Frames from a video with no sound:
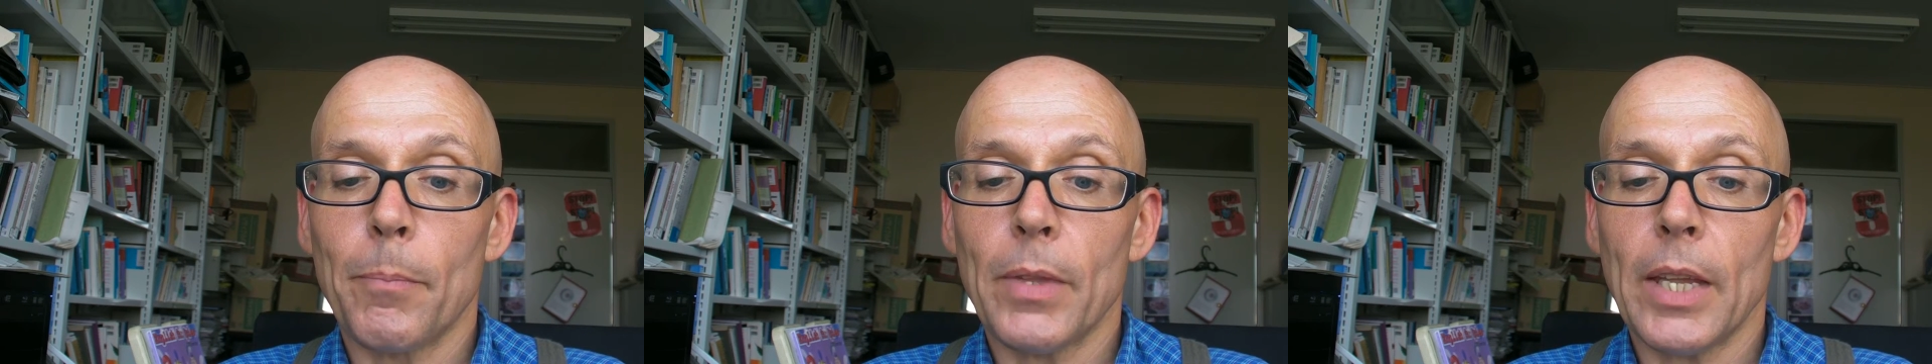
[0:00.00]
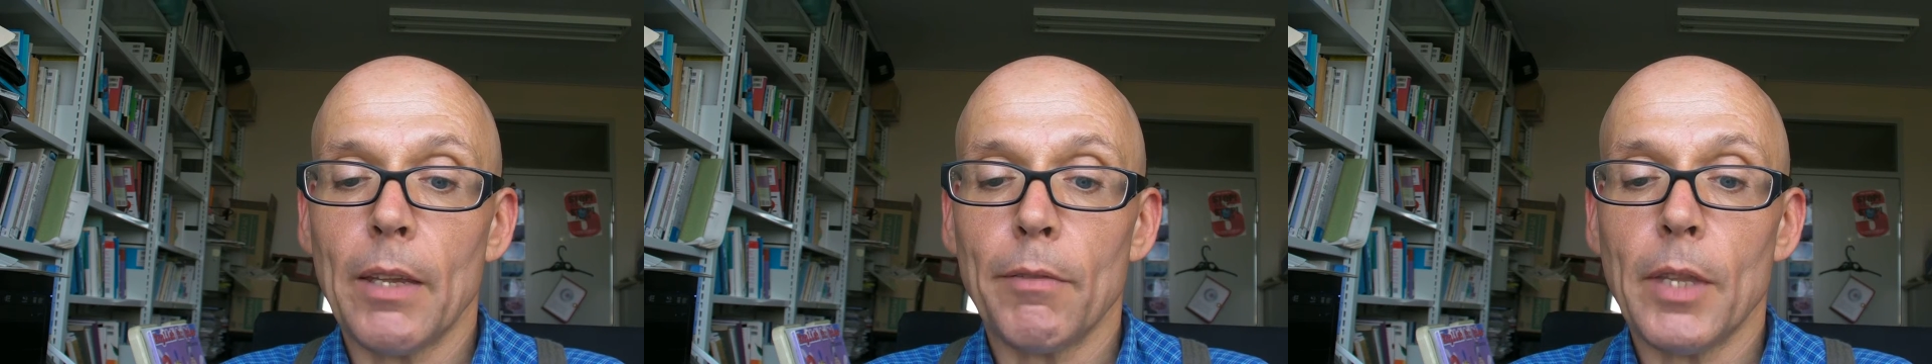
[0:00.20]

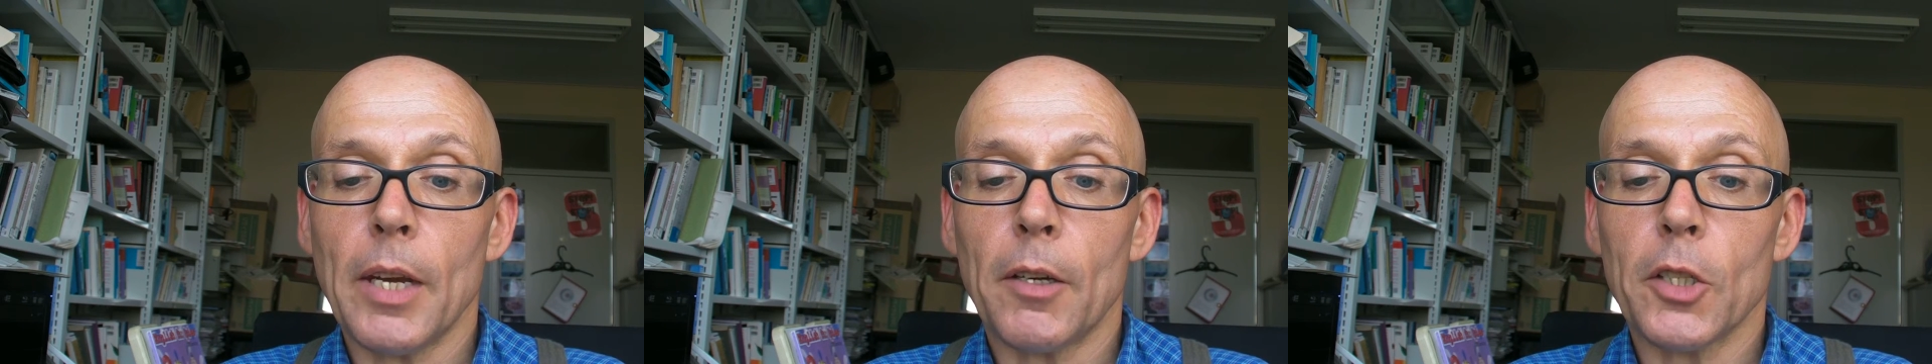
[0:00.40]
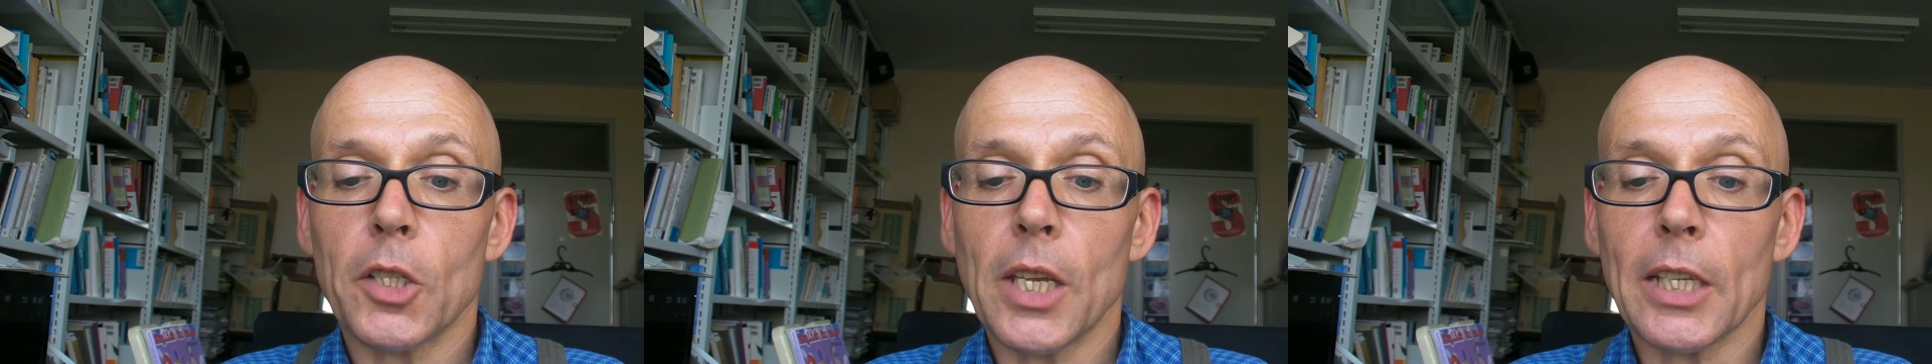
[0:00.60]
If there are
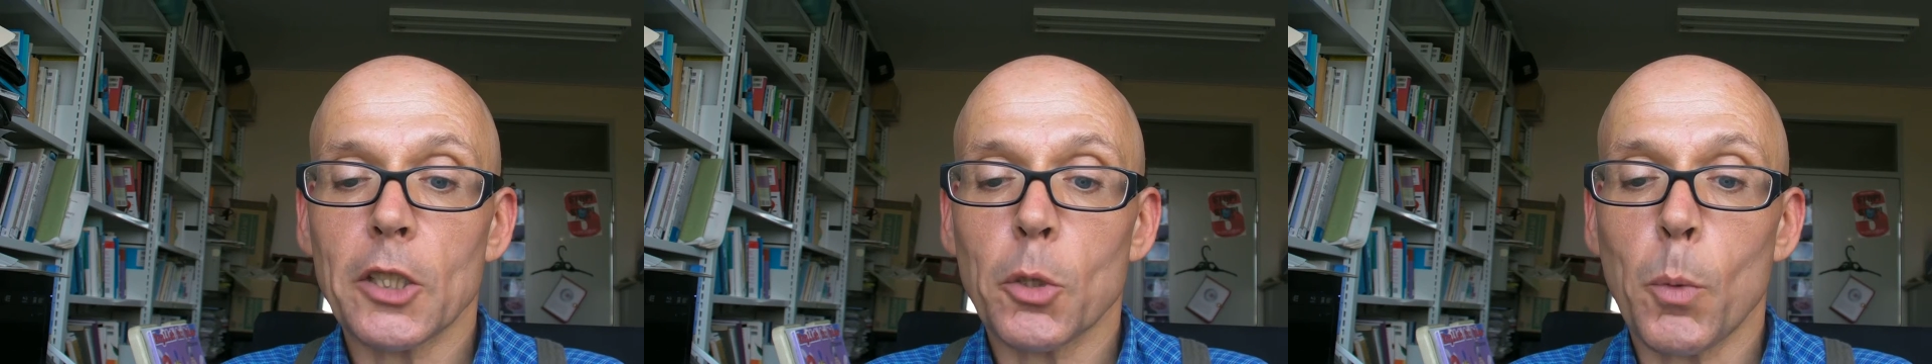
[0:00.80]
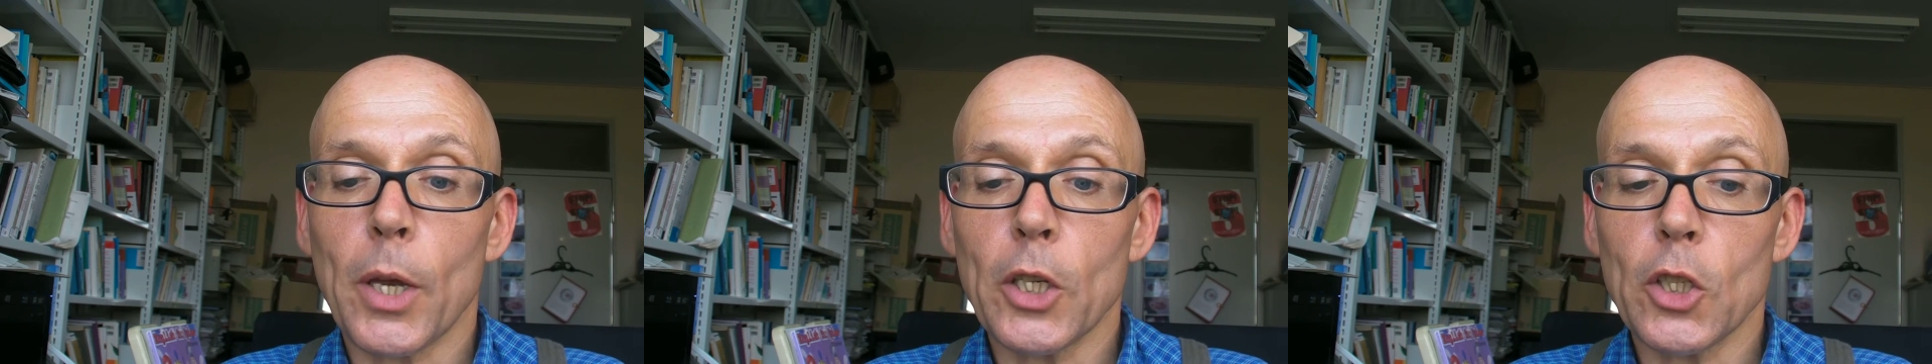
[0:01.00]
6
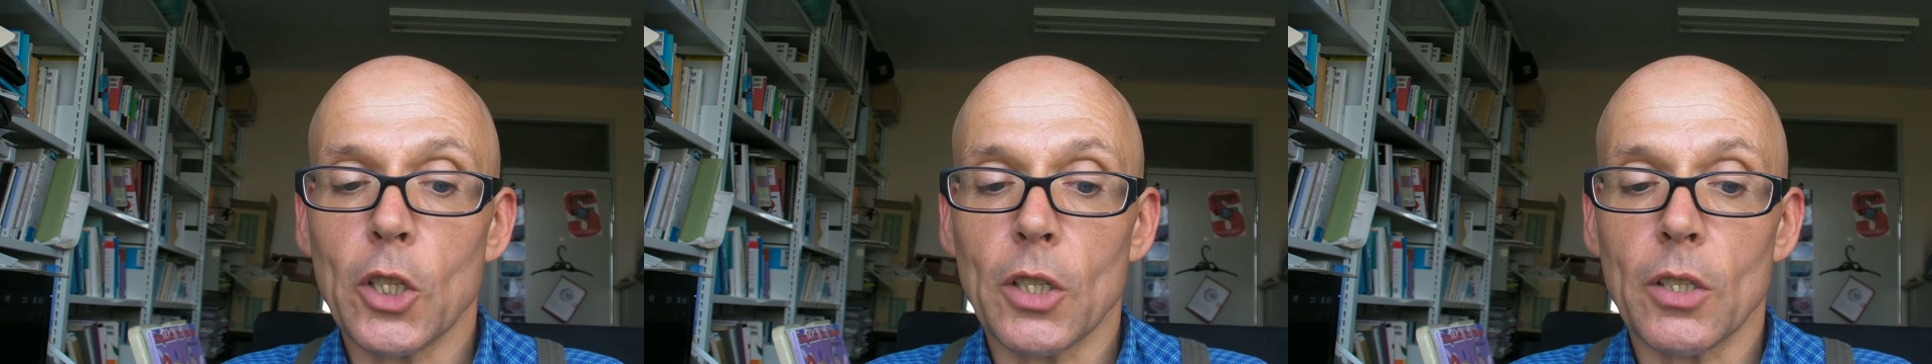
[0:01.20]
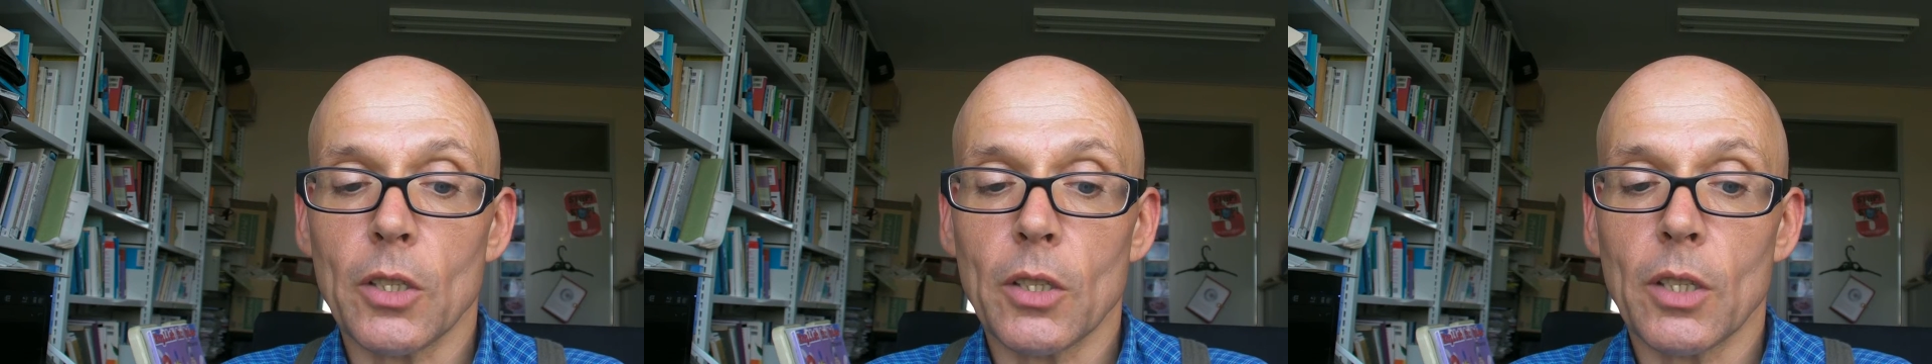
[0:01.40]

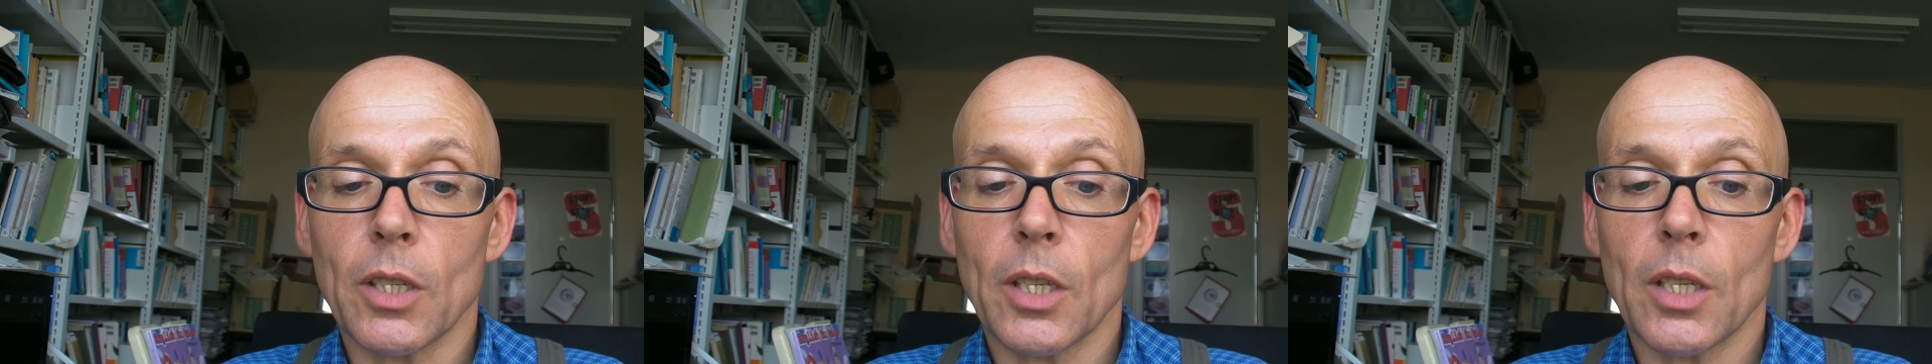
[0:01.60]
questions,